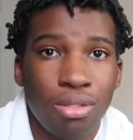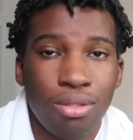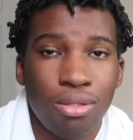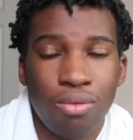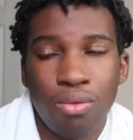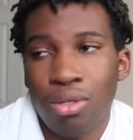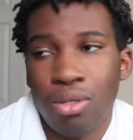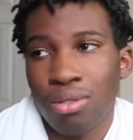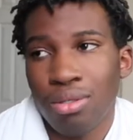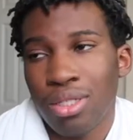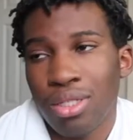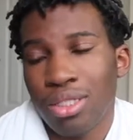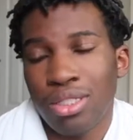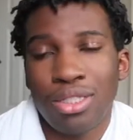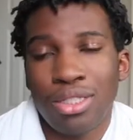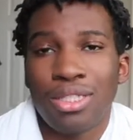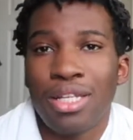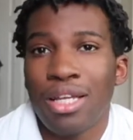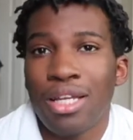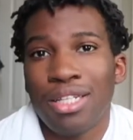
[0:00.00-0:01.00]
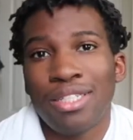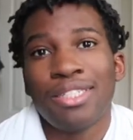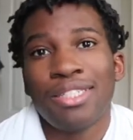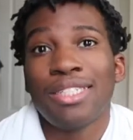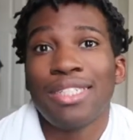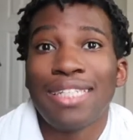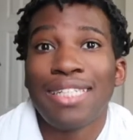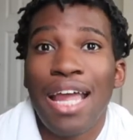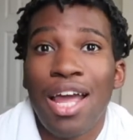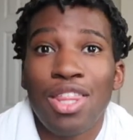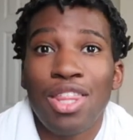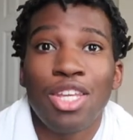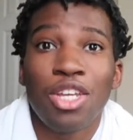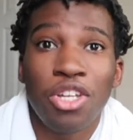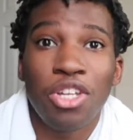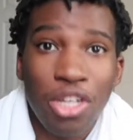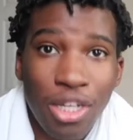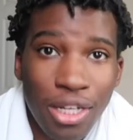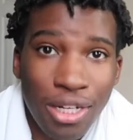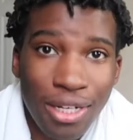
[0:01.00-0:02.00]
Well, let's just stay on the
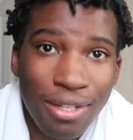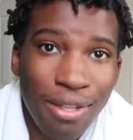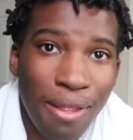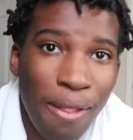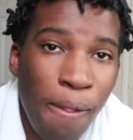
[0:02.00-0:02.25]
good.